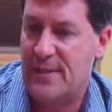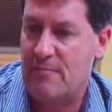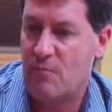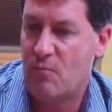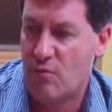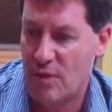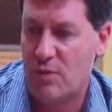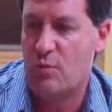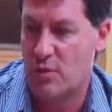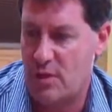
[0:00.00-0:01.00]

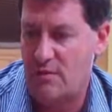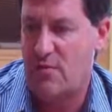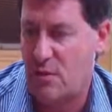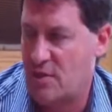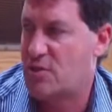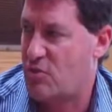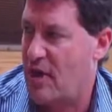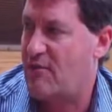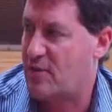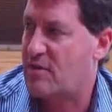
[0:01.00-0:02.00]
really would have caused
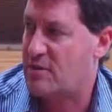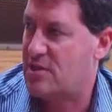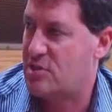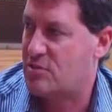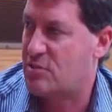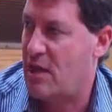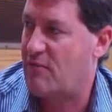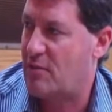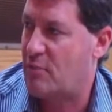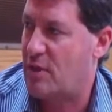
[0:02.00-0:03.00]
additional
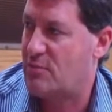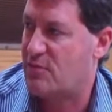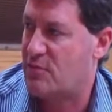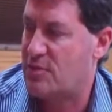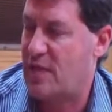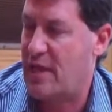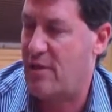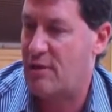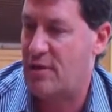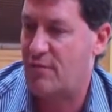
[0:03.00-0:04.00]
traffic problems for the
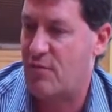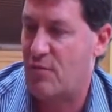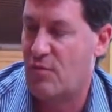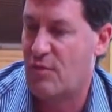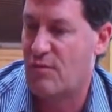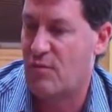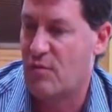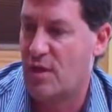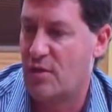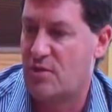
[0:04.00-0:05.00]
town and
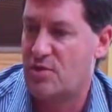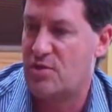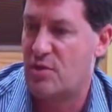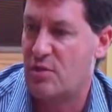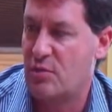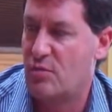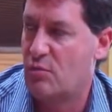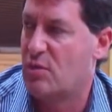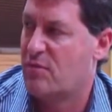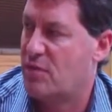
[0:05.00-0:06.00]
for others. So we
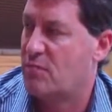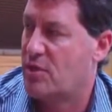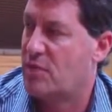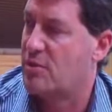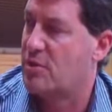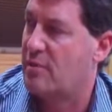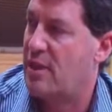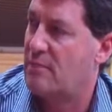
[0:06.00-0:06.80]
really feel pretty good about it.